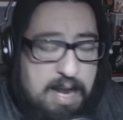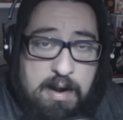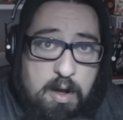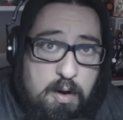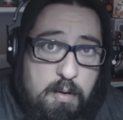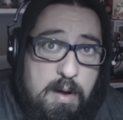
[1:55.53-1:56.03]
I
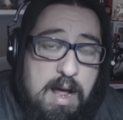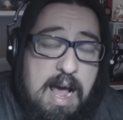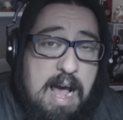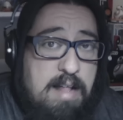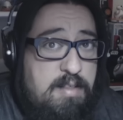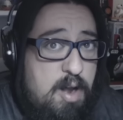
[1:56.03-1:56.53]
don't know
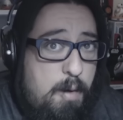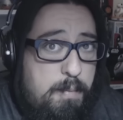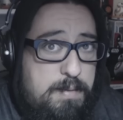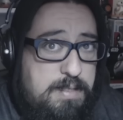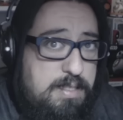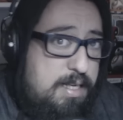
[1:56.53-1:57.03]
Anthony
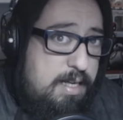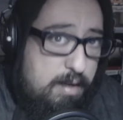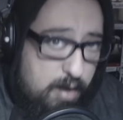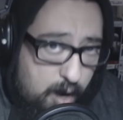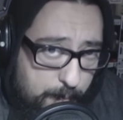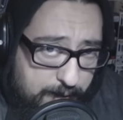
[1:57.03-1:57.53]

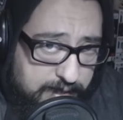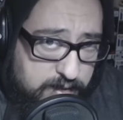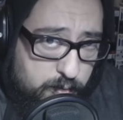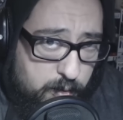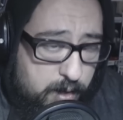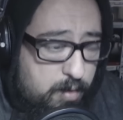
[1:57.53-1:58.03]

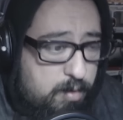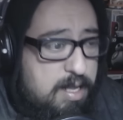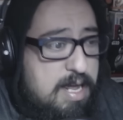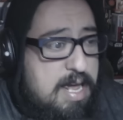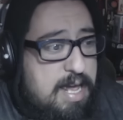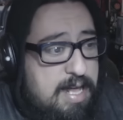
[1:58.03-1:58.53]
Hopkins' role
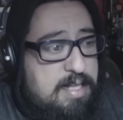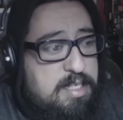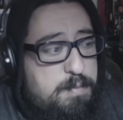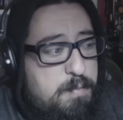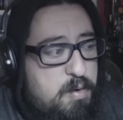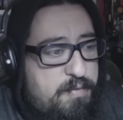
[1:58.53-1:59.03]
in
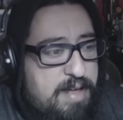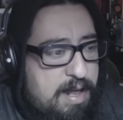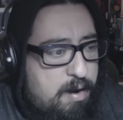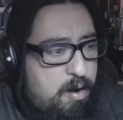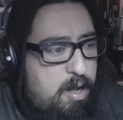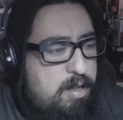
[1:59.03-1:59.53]
this movie
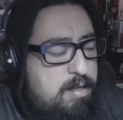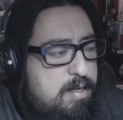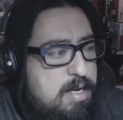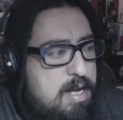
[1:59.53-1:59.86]
at all,